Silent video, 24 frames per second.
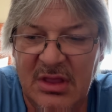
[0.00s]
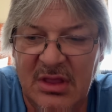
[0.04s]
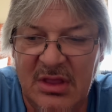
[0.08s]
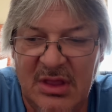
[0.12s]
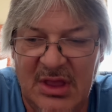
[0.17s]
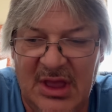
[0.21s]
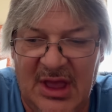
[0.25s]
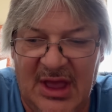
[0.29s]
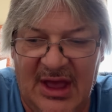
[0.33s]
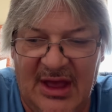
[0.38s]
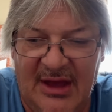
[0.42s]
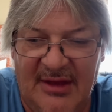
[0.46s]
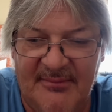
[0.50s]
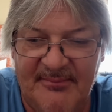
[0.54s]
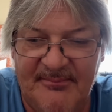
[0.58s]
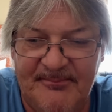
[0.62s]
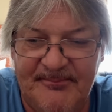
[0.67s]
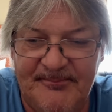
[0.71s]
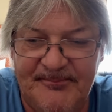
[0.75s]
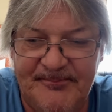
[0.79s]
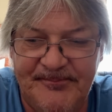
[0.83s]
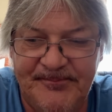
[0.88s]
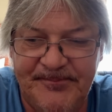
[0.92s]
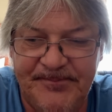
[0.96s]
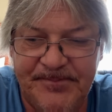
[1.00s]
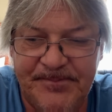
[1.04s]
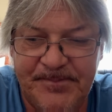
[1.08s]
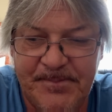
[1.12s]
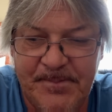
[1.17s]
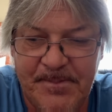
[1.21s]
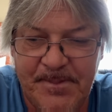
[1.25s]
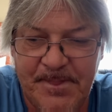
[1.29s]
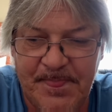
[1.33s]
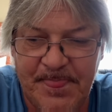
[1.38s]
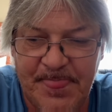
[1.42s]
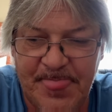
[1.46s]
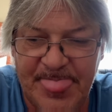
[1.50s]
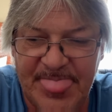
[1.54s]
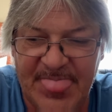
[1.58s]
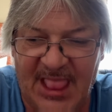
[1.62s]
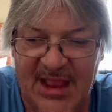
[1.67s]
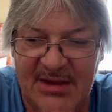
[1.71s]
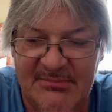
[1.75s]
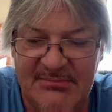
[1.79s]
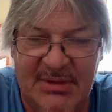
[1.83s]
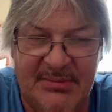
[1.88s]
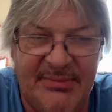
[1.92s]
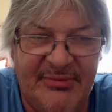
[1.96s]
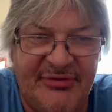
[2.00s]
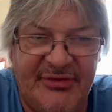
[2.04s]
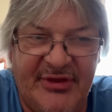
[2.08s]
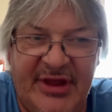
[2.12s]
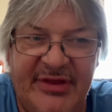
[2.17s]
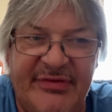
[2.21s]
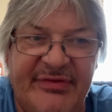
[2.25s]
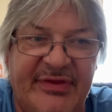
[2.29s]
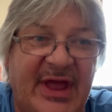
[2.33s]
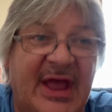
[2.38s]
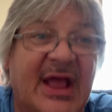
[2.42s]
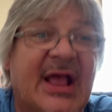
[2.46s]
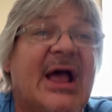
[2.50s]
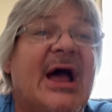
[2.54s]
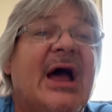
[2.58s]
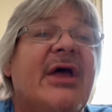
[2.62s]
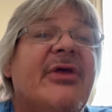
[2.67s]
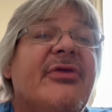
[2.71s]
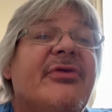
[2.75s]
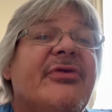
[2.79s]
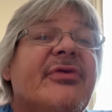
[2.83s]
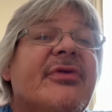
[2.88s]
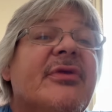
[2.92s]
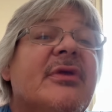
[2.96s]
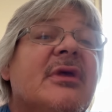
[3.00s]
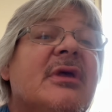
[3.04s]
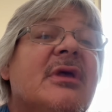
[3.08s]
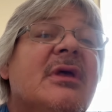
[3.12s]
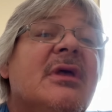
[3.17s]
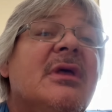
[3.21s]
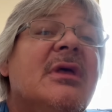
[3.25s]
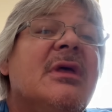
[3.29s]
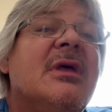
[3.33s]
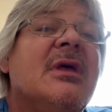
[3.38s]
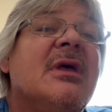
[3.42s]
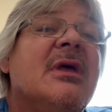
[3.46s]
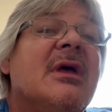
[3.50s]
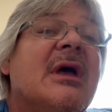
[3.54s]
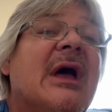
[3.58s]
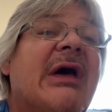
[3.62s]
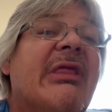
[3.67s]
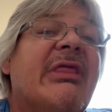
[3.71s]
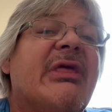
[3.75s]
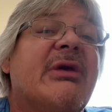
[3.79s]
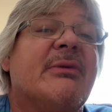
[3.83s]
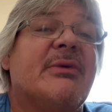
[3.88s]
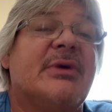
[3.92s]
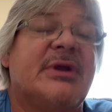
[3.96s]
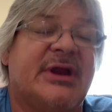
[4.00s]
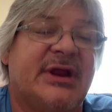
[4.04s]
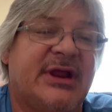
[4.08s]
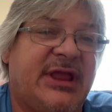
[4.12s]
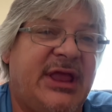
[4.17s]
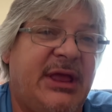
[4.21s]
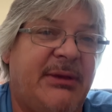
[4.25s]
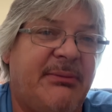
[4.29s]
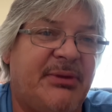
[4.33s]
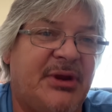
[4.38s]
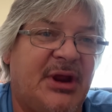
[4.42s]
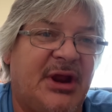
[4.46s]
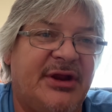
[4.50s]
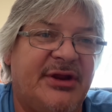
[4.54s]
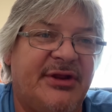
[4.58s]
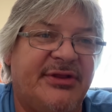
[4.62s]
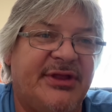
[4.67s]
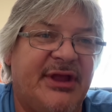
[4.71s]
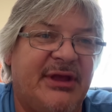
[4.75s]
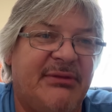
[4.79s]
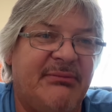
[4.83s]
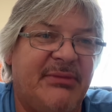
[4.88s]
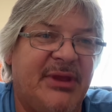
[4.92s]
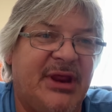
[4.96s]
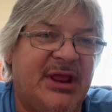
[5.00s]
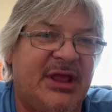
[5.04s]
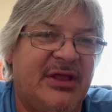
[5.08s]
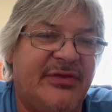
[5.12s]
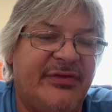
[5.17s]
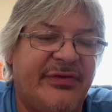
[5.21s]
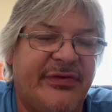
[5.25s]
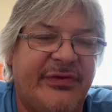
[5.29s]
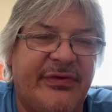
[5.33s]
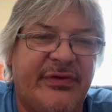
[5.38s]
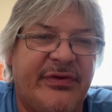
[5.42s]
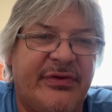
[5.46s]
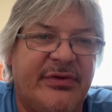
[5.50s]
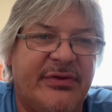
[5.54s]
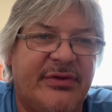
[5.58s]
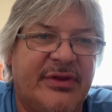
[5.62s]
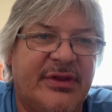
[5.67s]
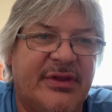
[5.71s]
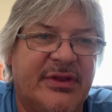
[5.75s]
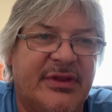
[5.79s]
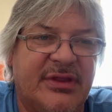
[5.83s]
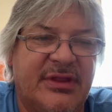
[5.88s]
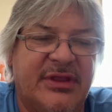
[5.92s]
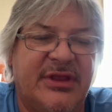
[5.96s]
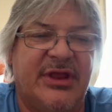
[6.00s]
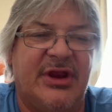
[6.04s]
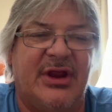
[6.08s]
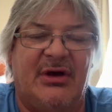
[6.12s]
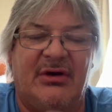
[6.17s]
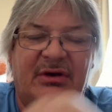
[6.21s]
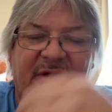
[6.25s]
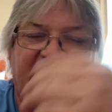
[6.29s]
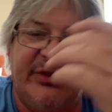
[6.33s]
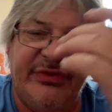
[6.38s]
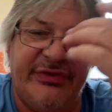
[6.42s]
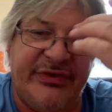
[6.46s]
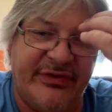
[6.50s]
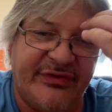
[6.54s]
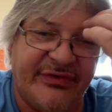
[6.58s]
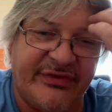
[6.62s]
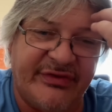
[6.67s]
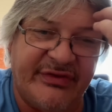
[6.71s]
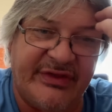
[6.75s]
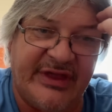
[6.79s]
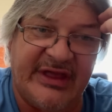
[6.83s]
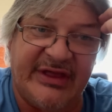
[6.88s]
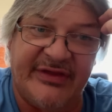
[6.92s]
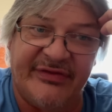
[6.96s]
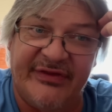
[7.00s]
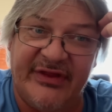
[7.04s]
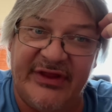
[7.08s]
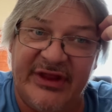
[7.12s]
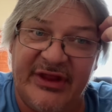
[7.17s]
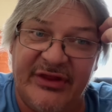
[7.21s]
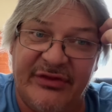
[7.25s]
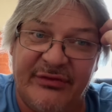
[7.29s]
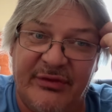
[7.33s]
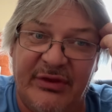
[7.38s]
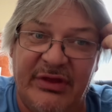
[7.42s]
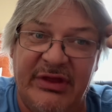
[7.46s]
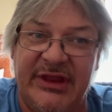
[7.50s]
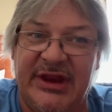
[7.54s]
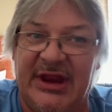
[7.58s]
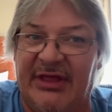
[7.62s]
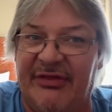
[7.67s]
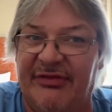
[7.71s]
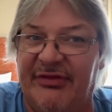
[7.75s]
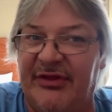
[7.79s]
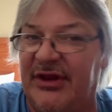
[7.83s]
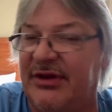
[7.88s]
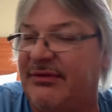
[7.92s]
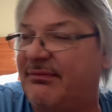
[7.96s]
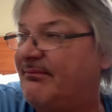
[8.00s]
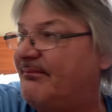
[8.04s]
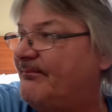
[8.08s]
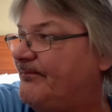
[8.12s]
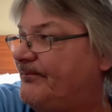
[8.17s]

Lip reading: But besides that, guys, I think we're going to keep it under 10 minutes. You know, it's just because, like I said, there's really nothing.